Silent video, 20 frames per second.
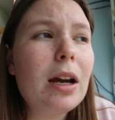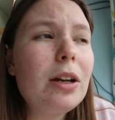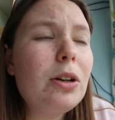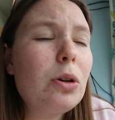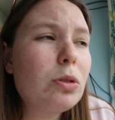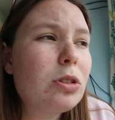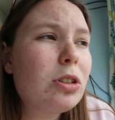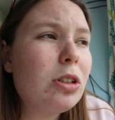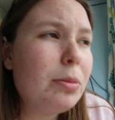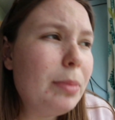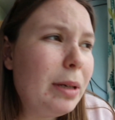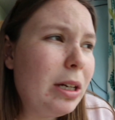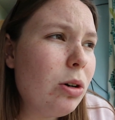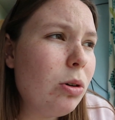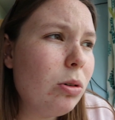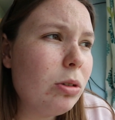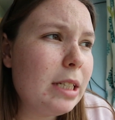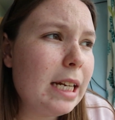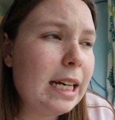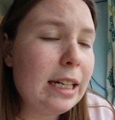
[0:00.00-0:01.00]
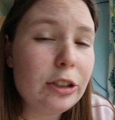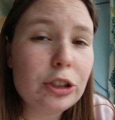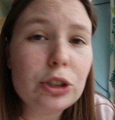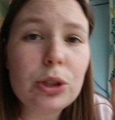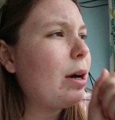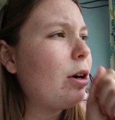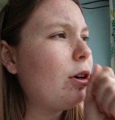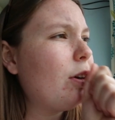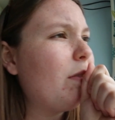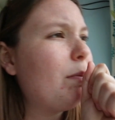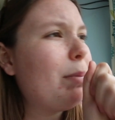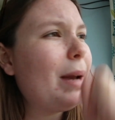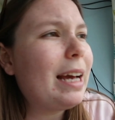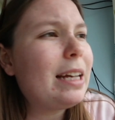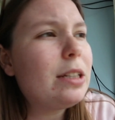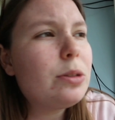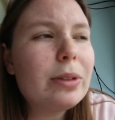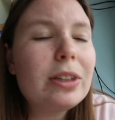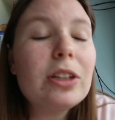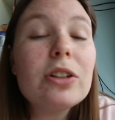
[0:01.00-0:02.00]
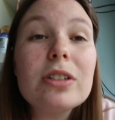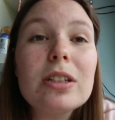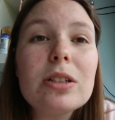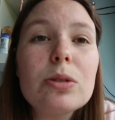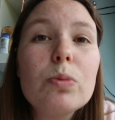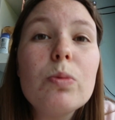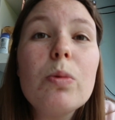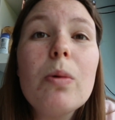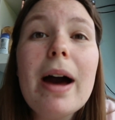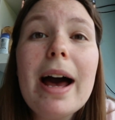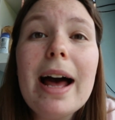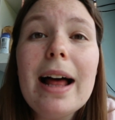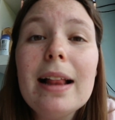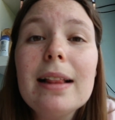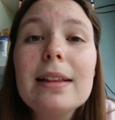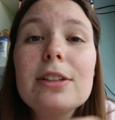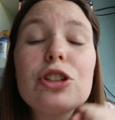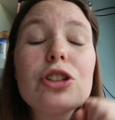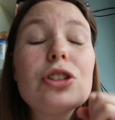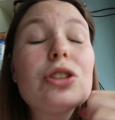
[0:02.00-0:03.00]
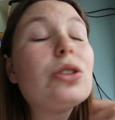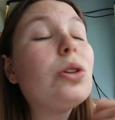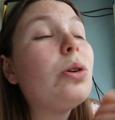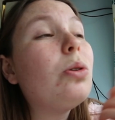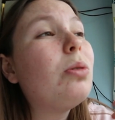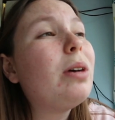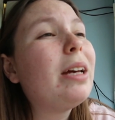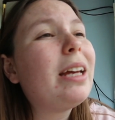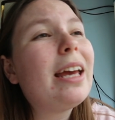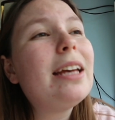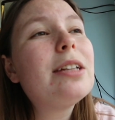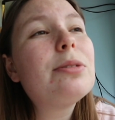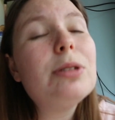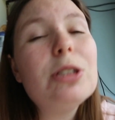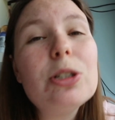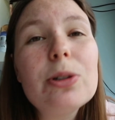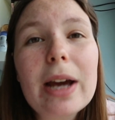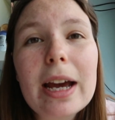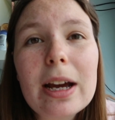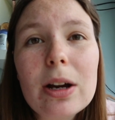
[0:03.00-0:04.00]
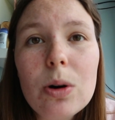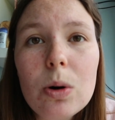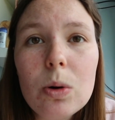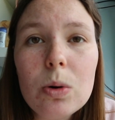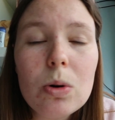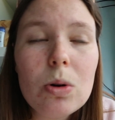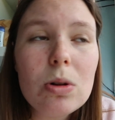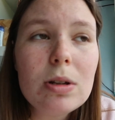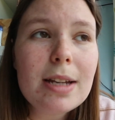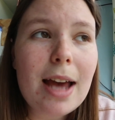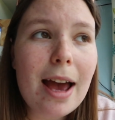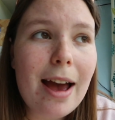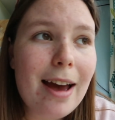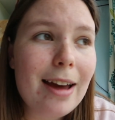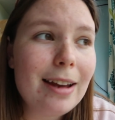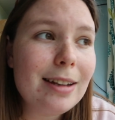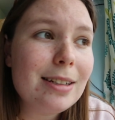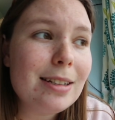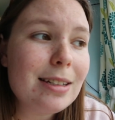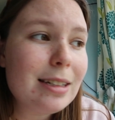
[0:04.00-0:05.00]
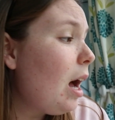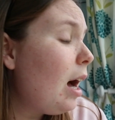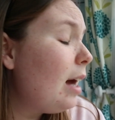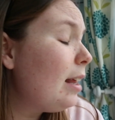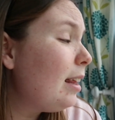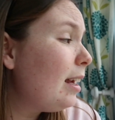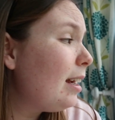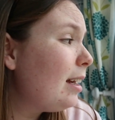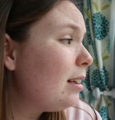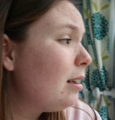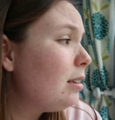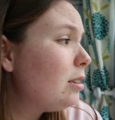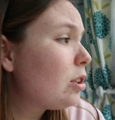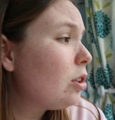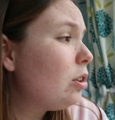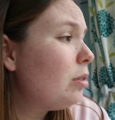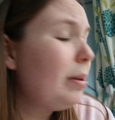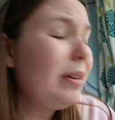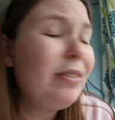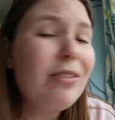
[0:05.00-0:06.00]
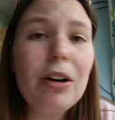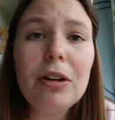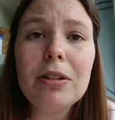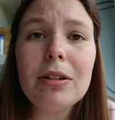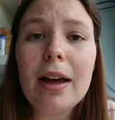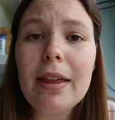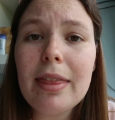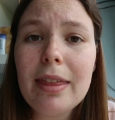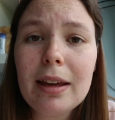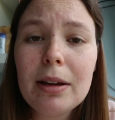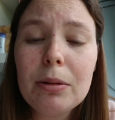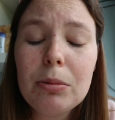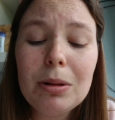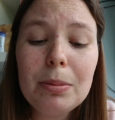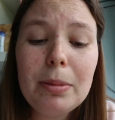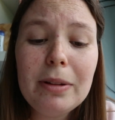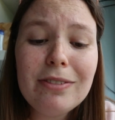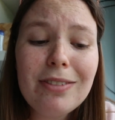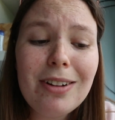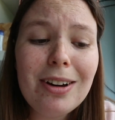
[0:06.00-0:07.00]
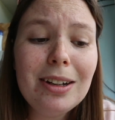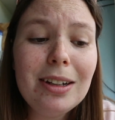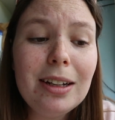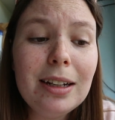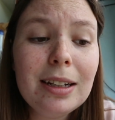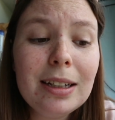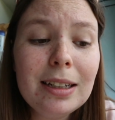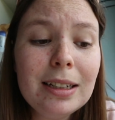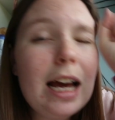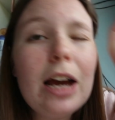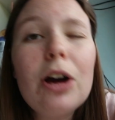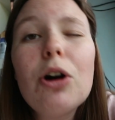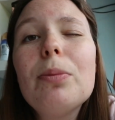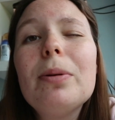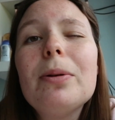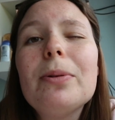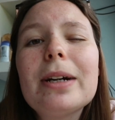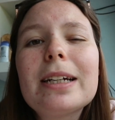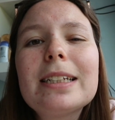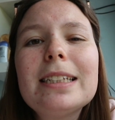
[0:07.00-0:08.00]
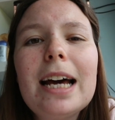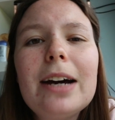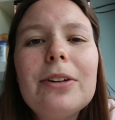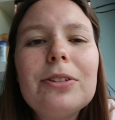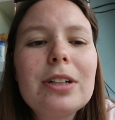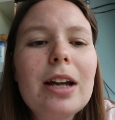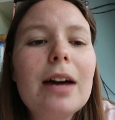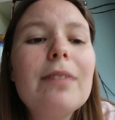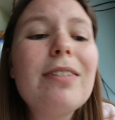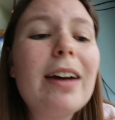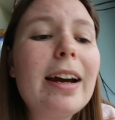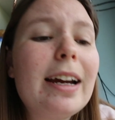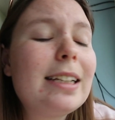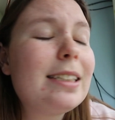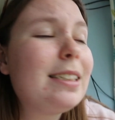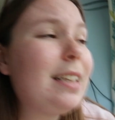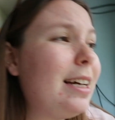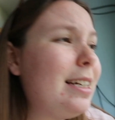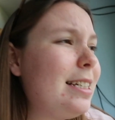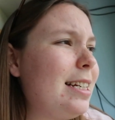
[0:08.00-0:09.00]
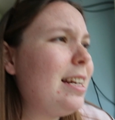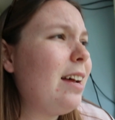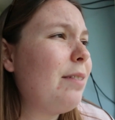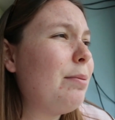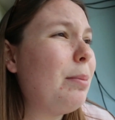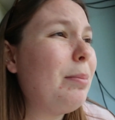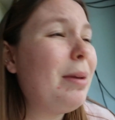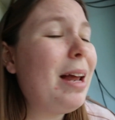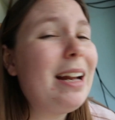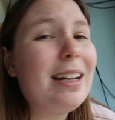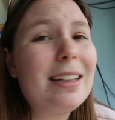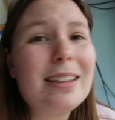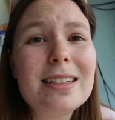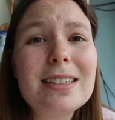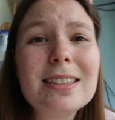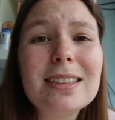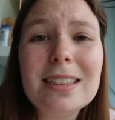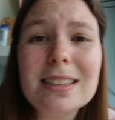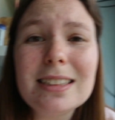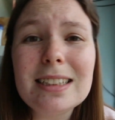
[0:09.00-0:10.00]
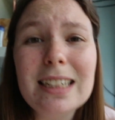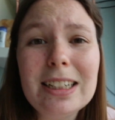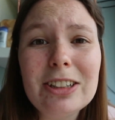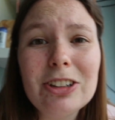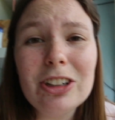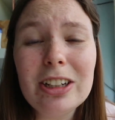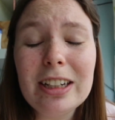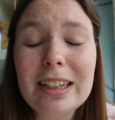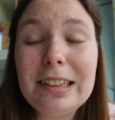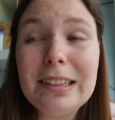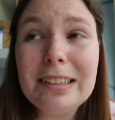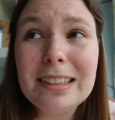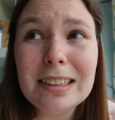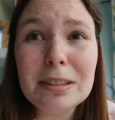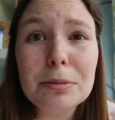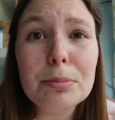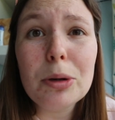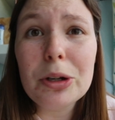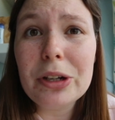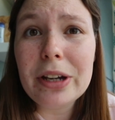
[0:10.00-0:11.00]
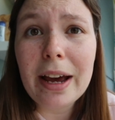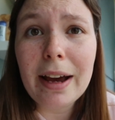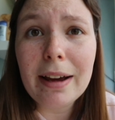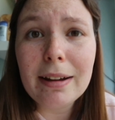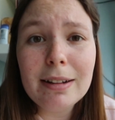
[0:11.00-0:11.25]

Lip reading: I know it's gonna be cold later, so I'm gonna have blankets with us as well, just so in case we do get cold, and I think it's gonna be fun. I think it will be fun. I hope it works out. I'm very excited. I've been planning this since Monday.